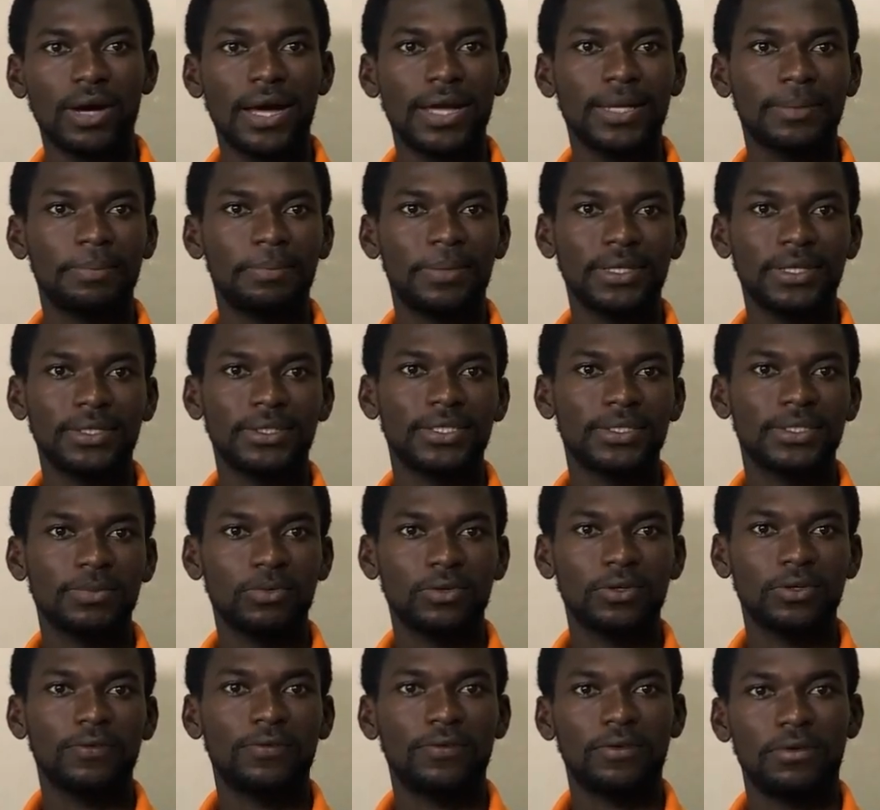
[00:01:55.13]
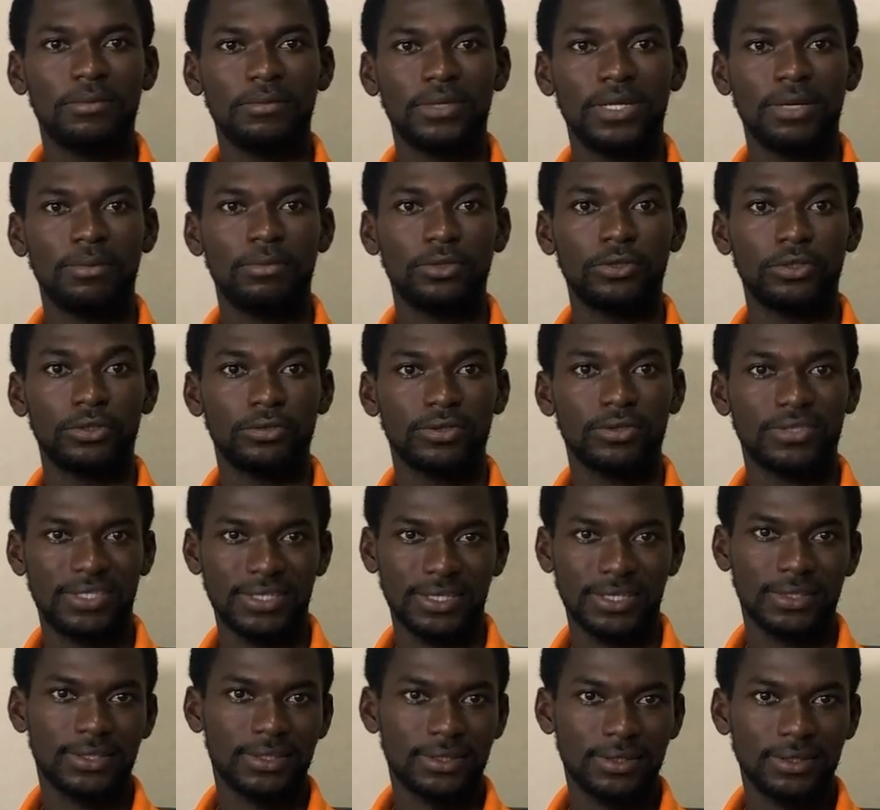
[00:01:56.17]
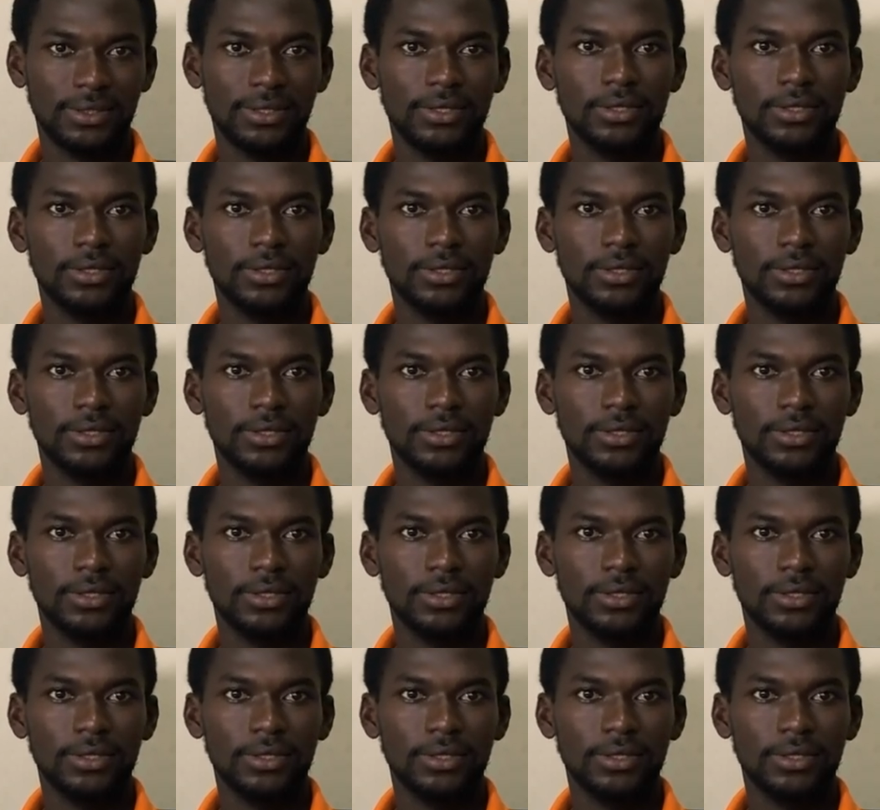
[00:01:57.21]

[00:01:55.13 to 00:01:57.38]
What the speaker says: I picked this model from the module 6.